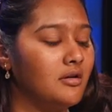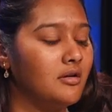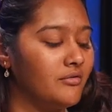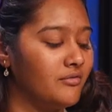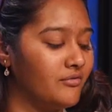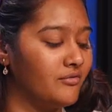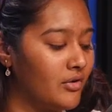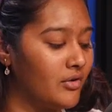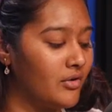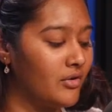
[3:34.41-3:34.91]

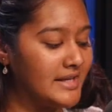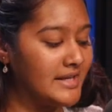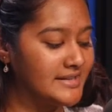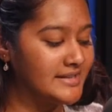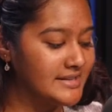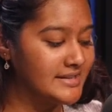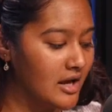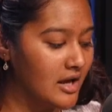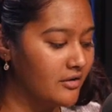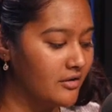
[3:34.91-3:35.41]
for
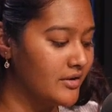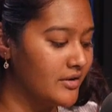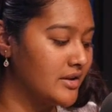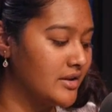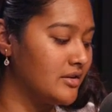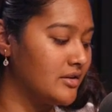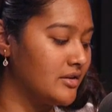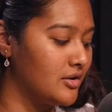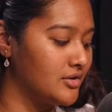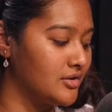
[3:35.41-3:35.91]
myself and
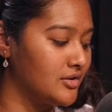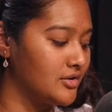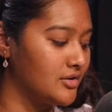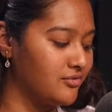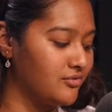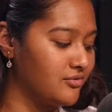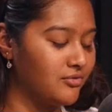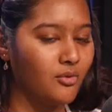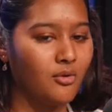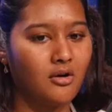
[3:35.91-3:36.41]
then also
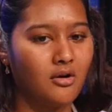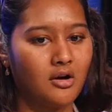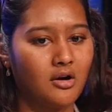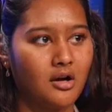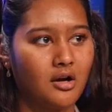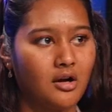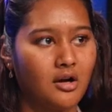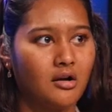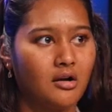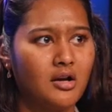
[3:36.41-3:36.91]

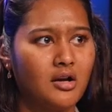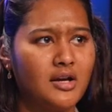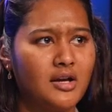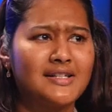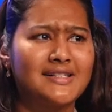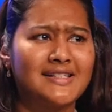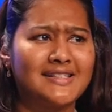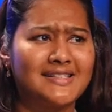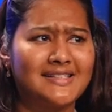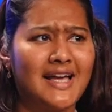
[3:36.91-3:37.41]
for
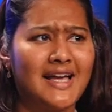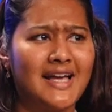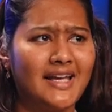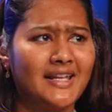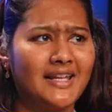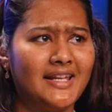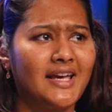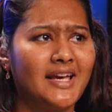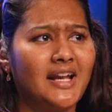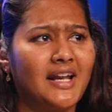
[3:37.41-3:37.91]

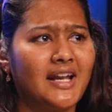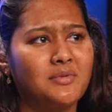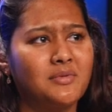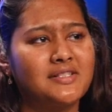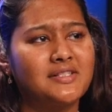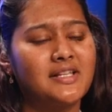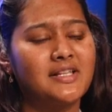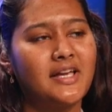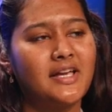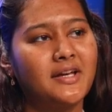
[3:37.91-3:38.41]
society. And I was
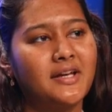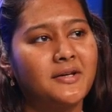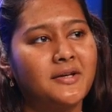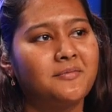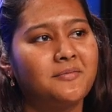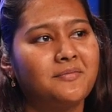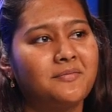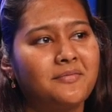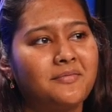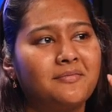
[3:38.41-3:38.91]
like,
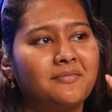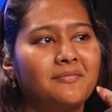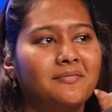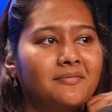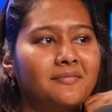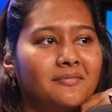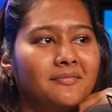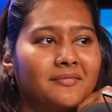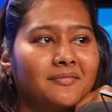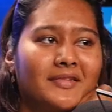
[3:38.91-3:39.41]

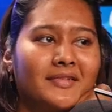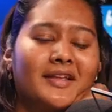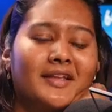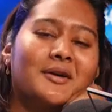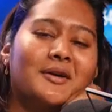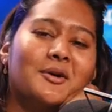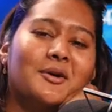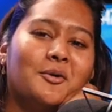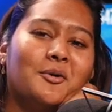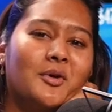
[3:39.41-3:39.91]

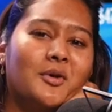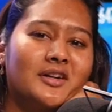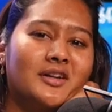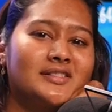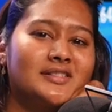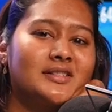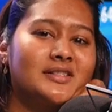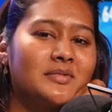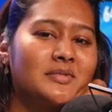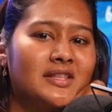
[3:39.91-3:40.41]
what are
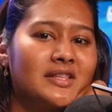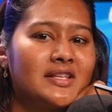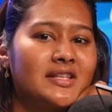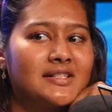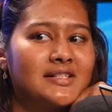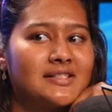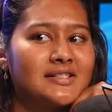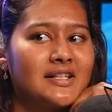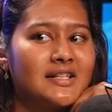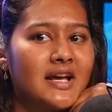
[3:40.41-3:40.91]
some of the
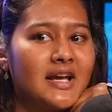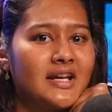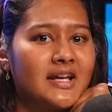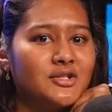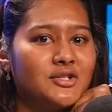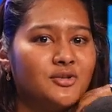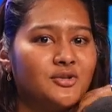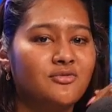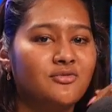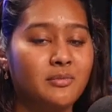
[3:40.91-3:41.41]
things that I
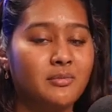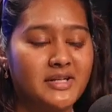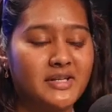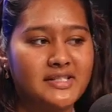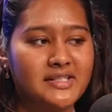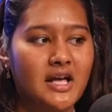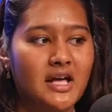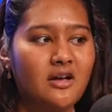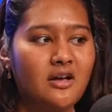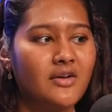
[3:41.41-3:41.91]
do for
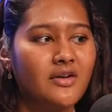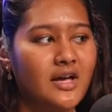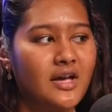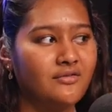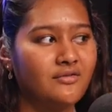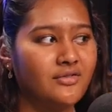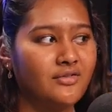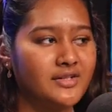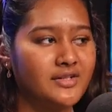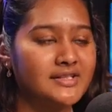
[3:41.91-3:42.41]
myself and
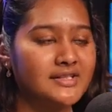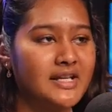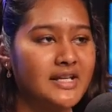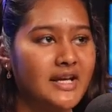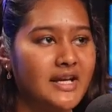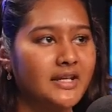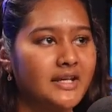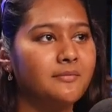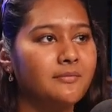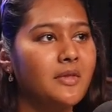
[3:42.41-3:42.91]
for society?